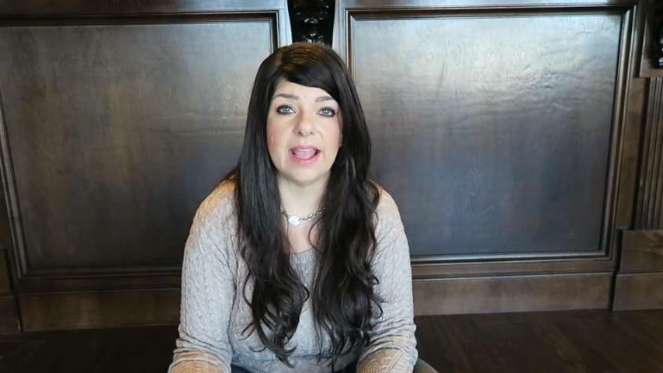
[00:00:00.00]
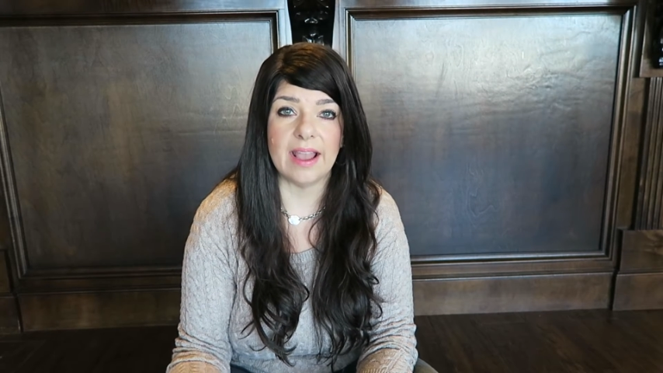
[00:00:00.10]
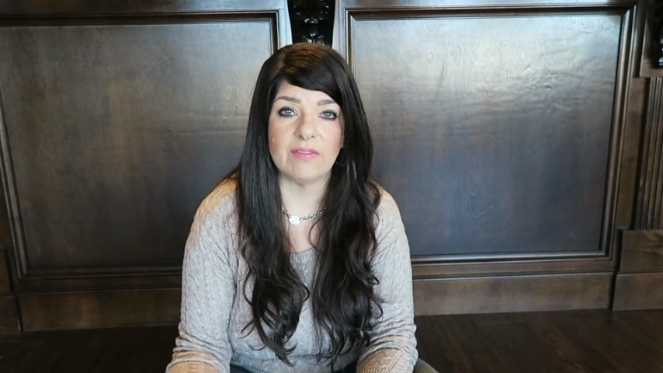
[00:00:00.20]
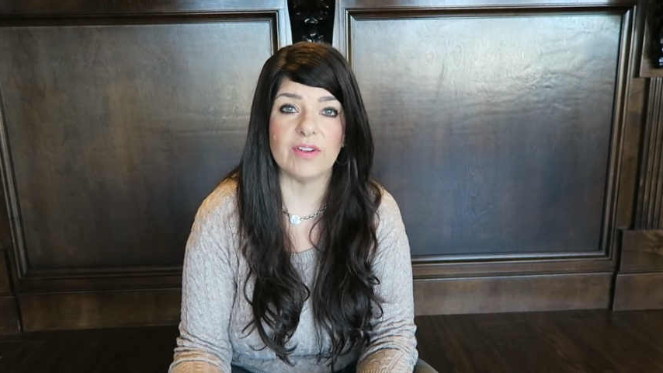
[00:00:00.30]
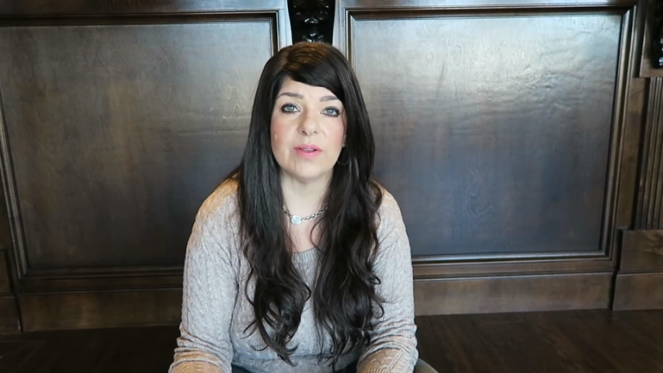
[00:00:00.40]

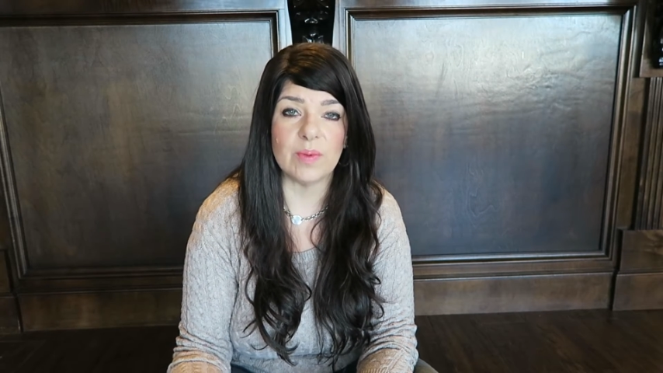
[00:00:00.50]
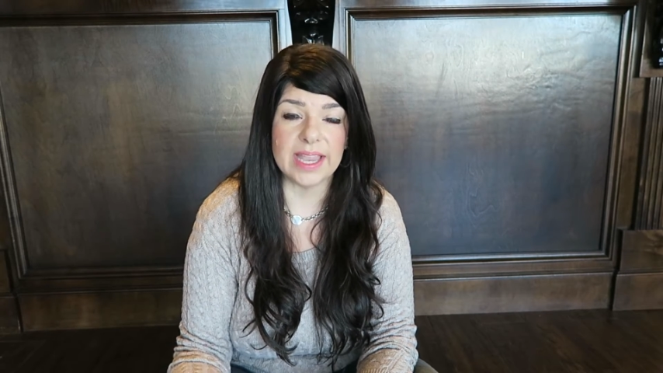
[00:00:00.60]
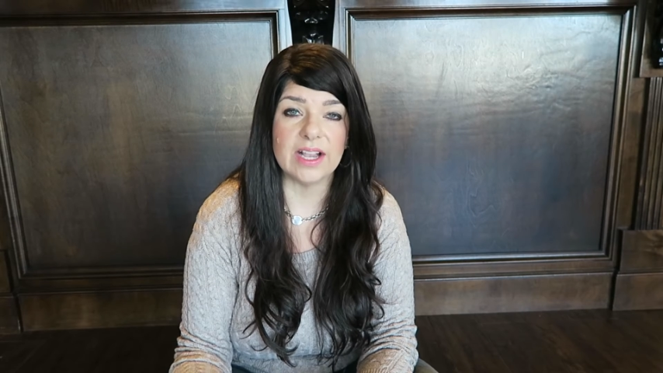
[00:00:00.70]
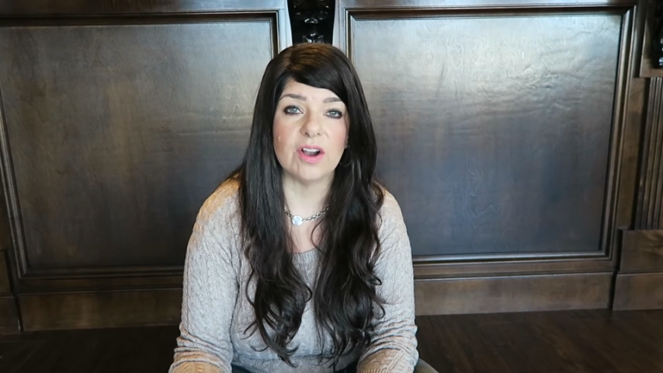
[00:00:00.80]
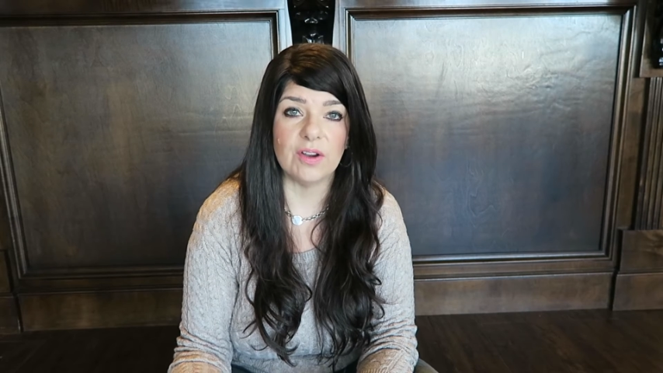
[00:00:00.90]
every
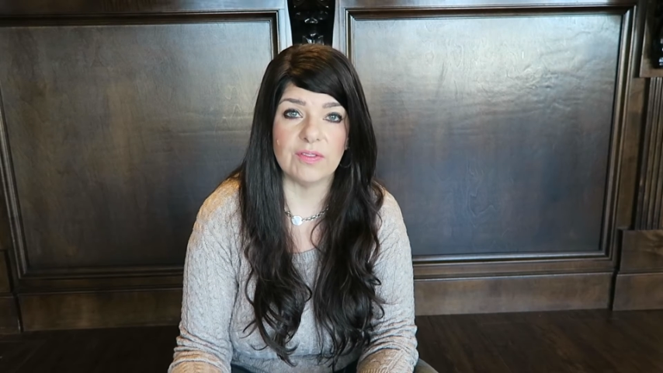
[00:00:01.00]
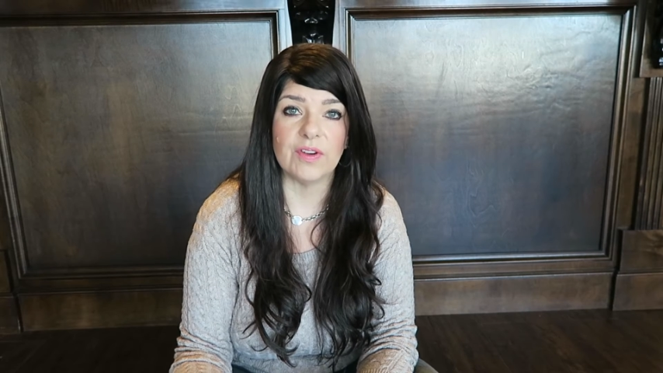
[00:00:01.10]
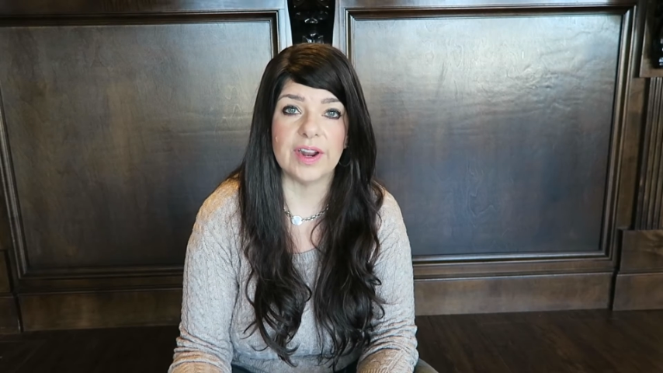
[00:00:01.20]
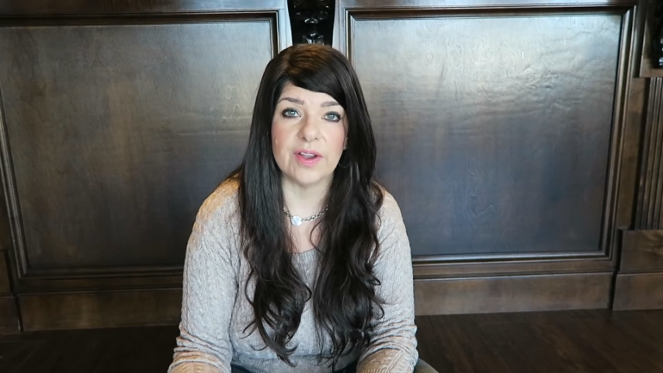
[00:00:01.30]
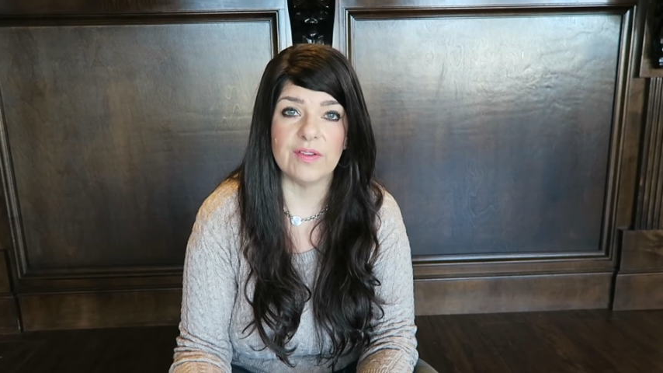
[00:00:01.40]
week
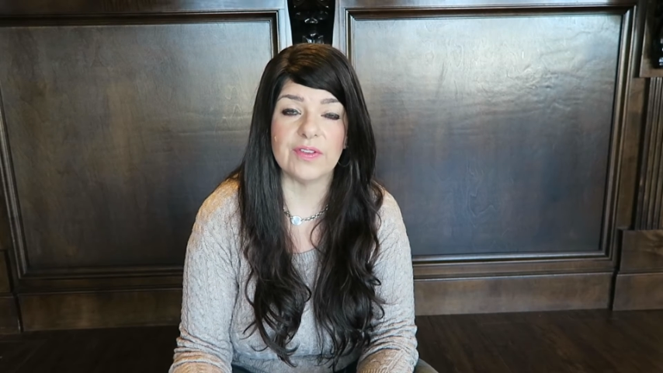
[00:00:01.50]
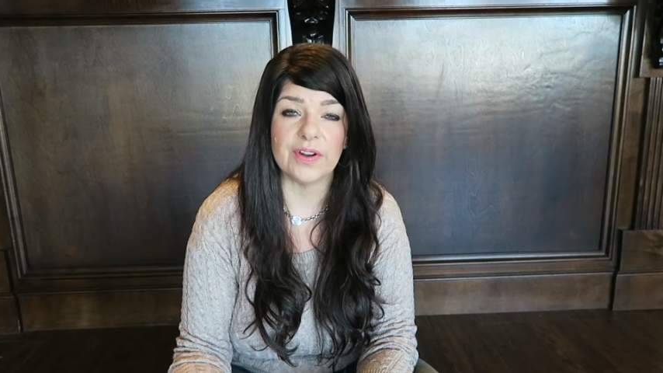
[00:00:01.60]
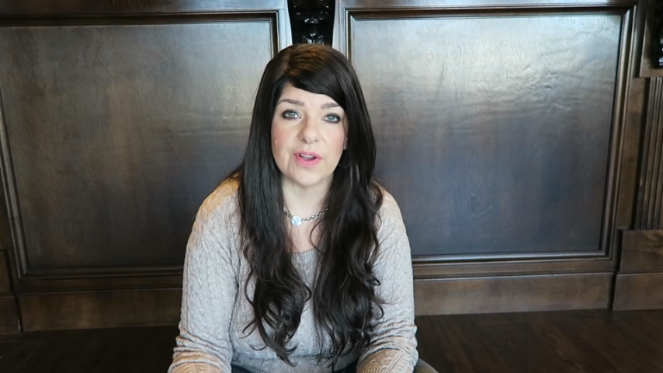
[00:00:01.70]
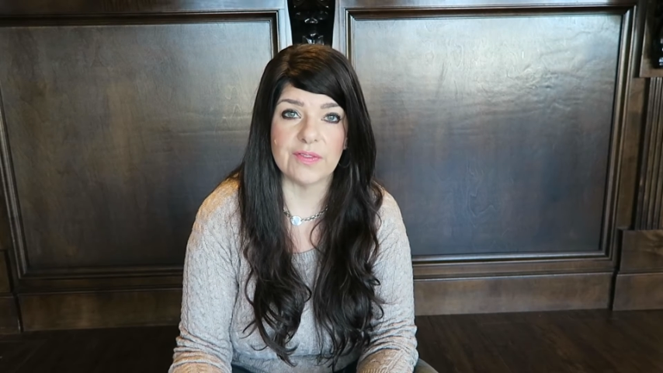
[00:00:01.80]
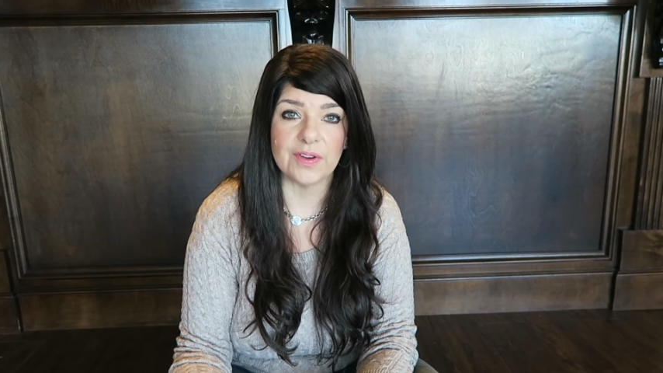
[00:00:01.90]
over and over
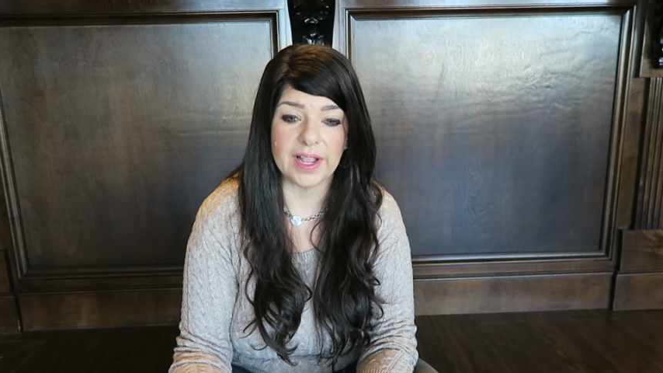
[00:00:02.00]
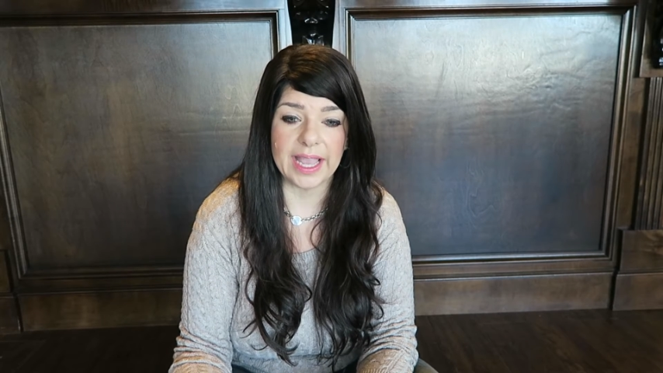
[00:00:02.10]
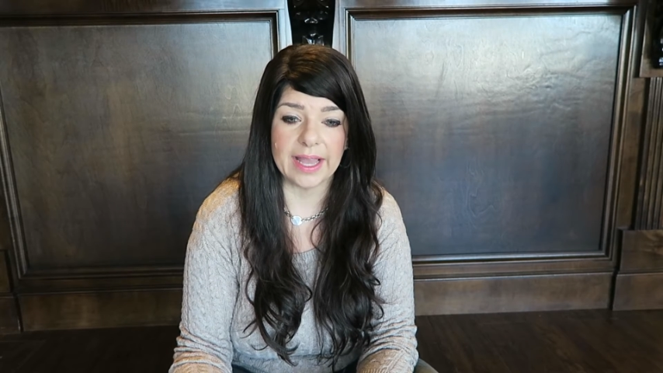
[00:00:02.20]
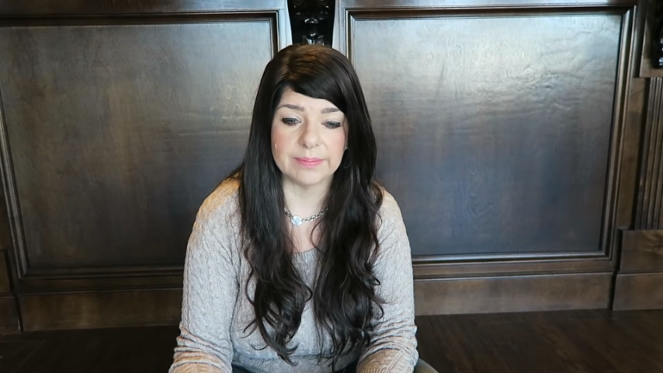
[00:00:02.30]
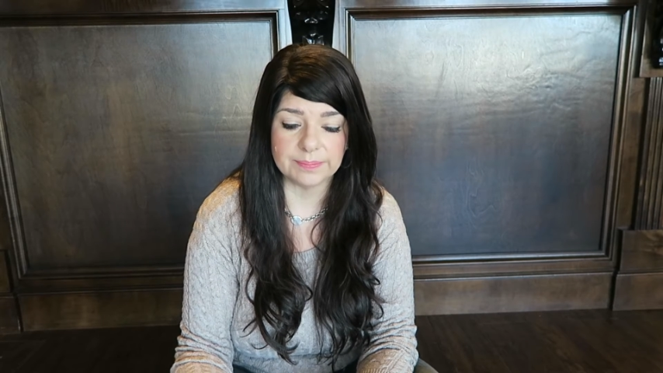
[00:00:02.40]
and over
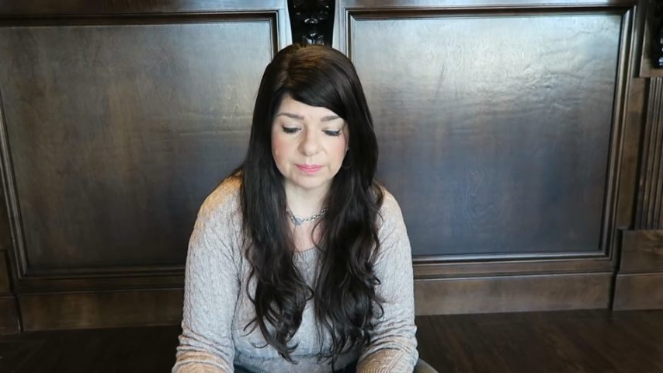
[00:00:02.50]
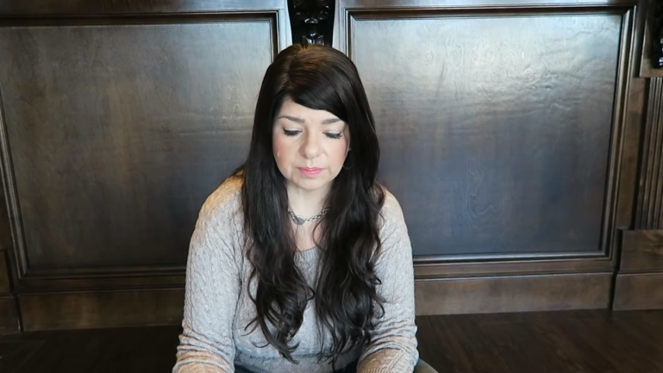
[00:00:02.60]
again.